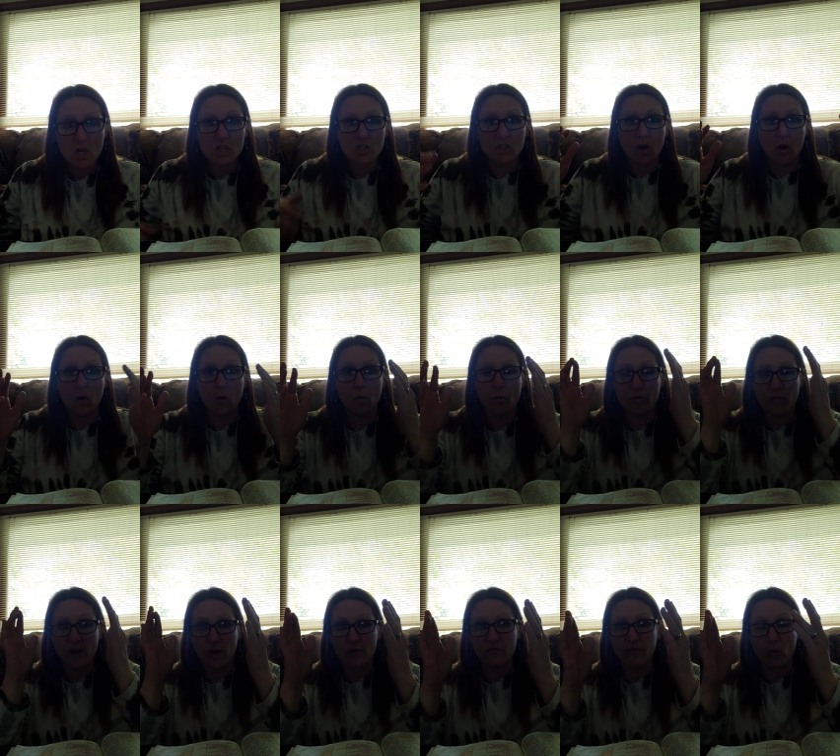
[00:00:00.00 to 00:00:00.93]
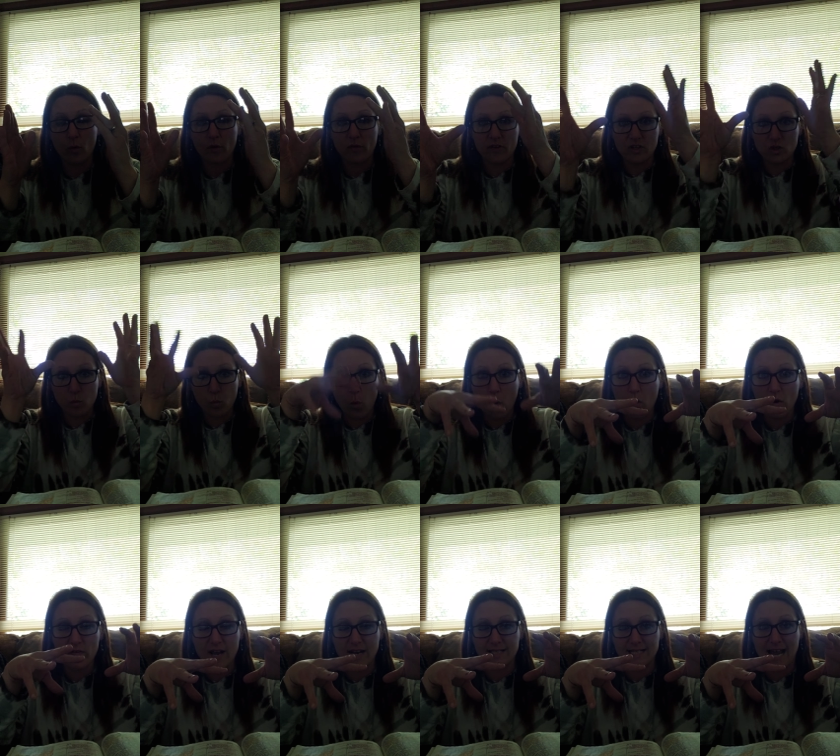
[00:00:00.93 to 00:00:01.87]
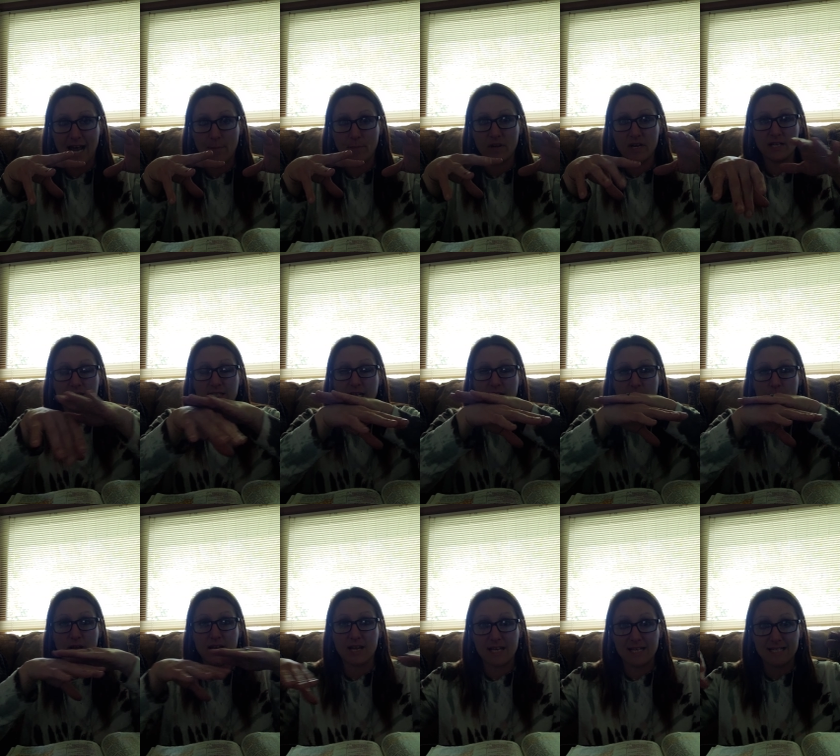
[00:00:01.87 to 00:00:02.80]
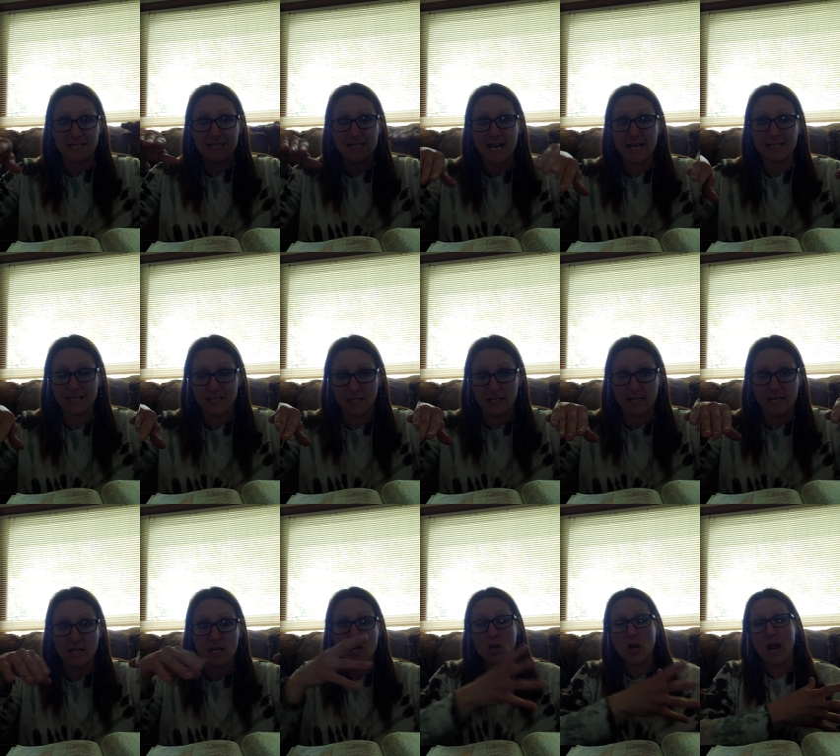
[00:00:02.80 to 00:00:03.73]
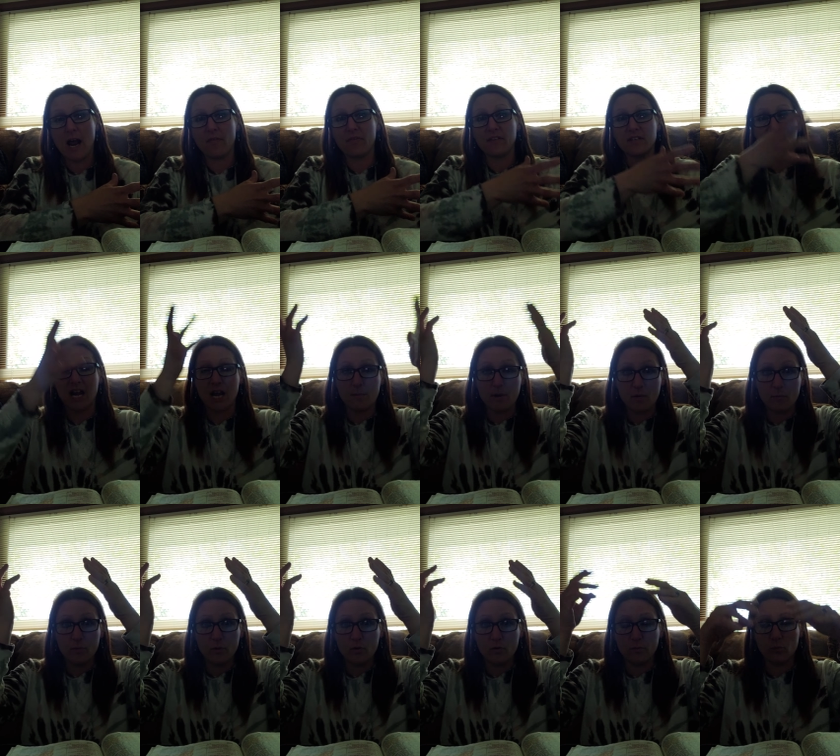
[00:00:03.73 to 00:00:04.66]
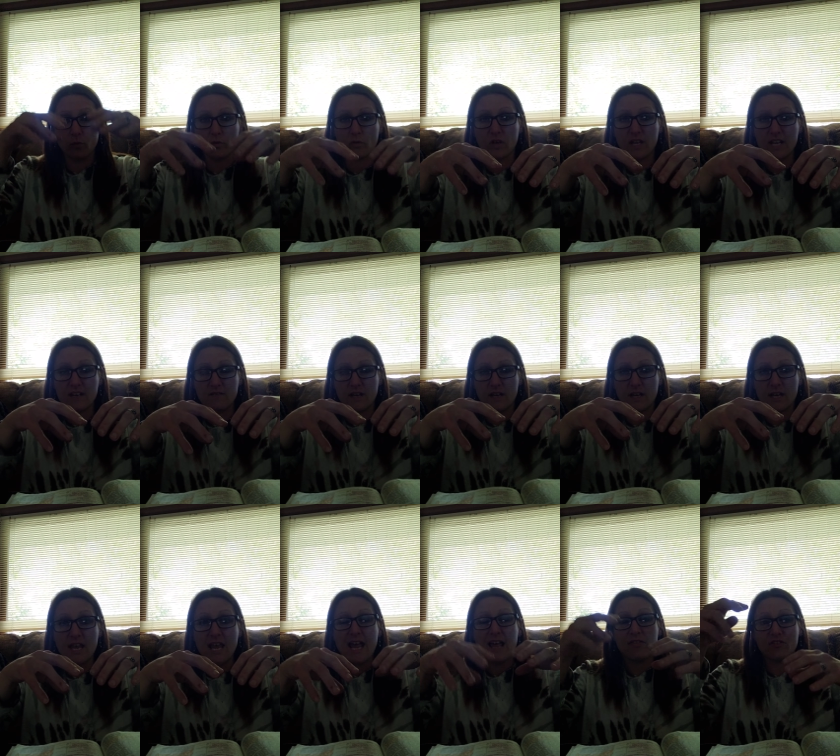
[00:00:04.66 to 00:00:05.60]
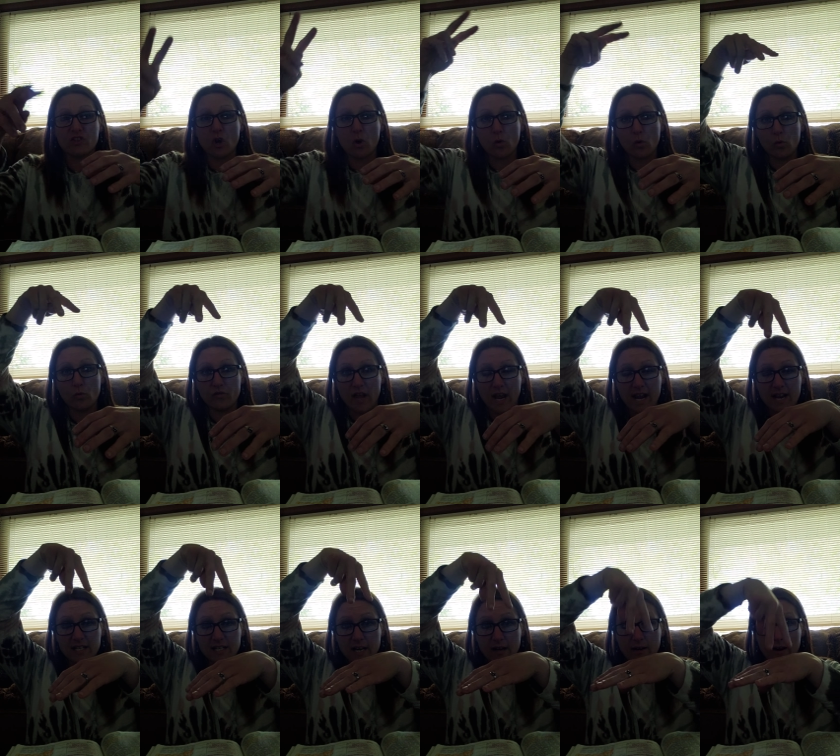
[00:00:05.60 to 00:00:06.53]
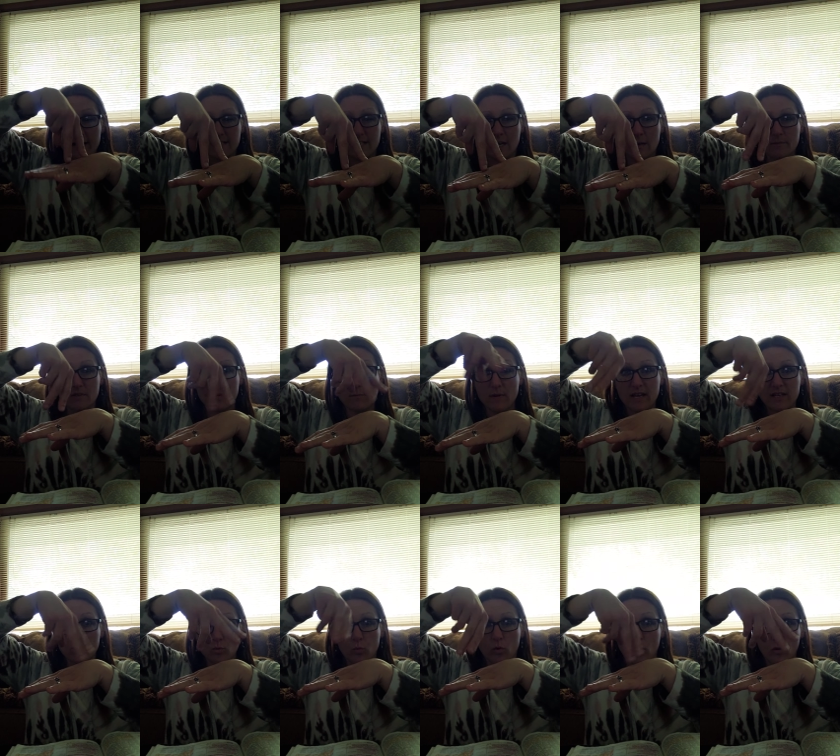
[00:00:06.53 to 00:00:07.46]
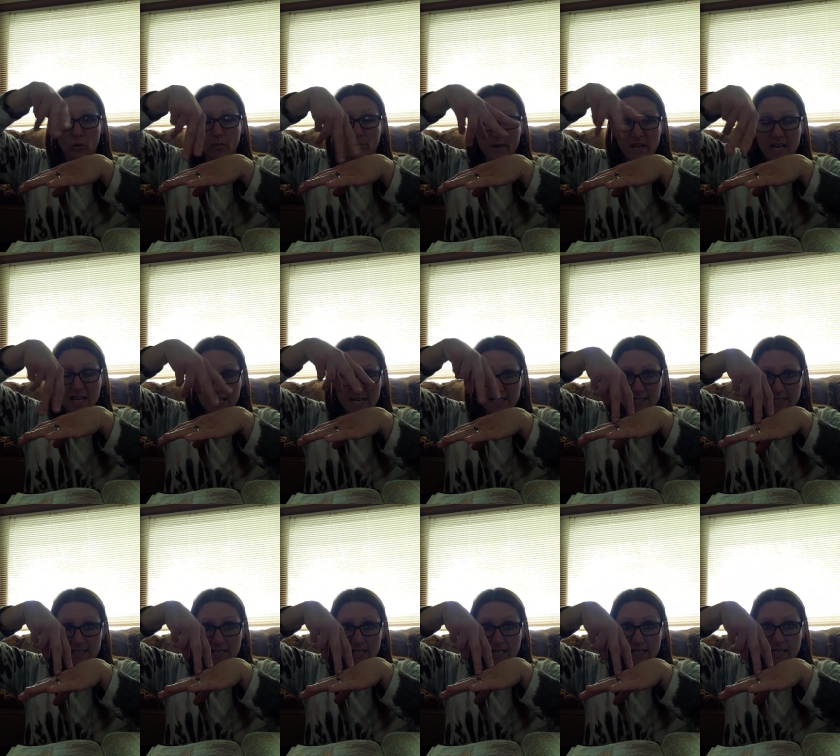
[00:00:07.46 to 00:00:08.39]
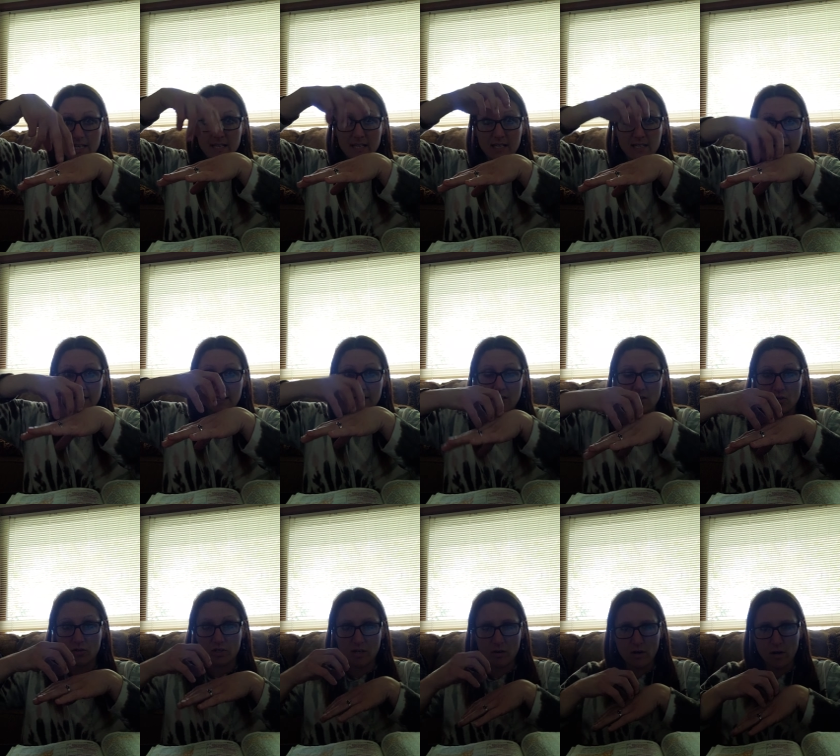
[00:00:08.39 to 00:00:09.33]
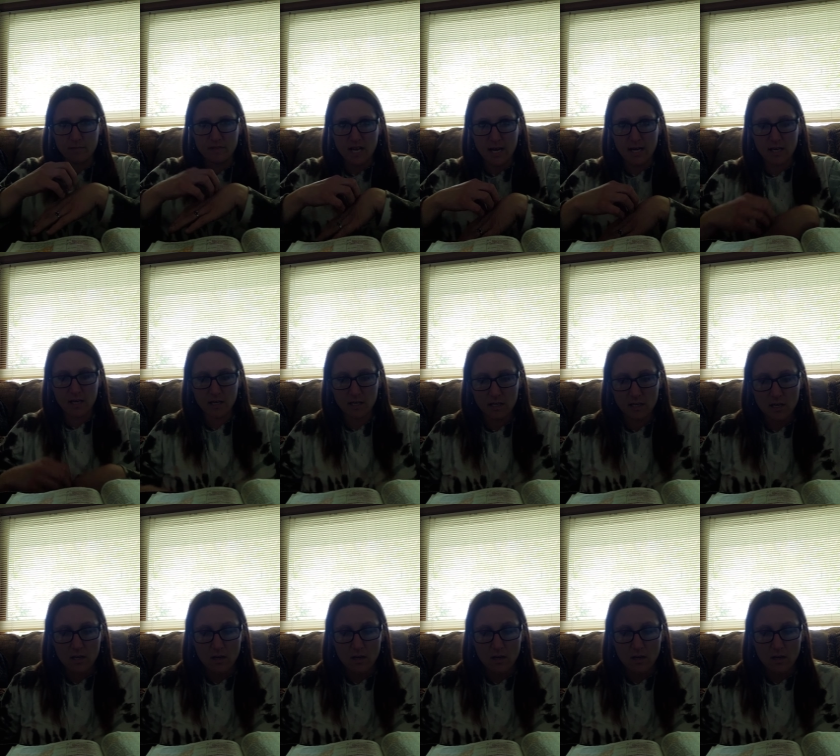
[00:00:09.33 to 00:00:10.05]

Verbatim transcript: So, therefore, this war that's happening is going to make it desolate at the timing. Boop, we're leaving. So, the Antichrist comes and makes world peace. You see what I'm saying?